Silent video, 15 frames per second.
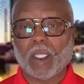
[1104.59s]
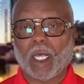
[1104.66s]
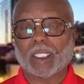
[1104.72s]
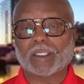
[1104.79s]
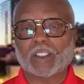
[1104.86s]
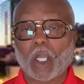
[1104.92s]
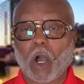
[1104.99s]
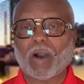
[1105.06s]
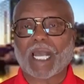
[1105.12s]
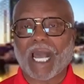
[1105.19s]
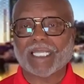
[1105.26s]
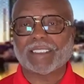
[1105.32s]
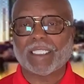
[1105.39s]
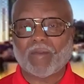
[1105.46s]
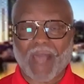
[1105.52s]
uh, talk
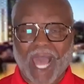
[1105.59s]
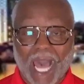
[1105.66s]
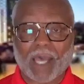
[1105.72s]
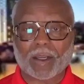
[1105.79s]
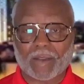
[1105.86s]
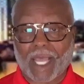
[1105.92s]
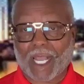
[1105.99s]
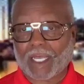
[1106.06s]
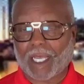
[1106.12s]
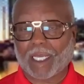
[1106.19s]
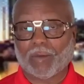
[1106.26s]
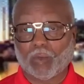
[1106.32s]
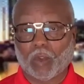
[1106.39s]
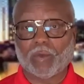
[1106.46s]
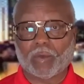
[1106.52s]
ourselves out of that kind
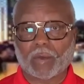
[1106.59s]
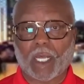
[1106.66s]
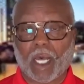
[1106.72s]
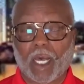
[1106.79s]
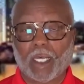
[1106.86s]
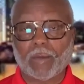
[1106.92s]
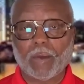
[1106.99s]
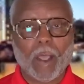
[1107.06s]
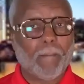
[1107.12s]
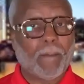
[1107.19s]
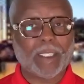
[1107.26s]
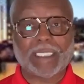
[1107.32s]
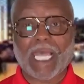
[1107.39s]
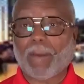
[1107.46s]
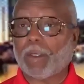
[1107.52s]
of move of God. But
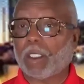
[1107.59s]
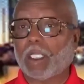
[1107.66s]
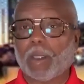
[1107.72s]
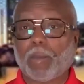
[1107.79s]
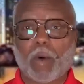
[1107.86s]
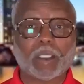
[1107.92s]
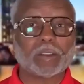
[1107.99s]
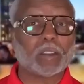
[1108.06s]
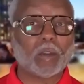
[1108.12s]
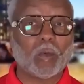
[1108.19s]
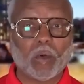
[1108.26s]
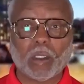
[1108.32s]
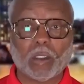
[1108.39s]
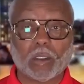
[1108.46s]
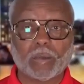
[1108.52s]
it's happening in other parts of the
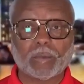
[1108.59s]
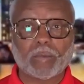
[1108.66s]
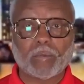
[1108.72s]
world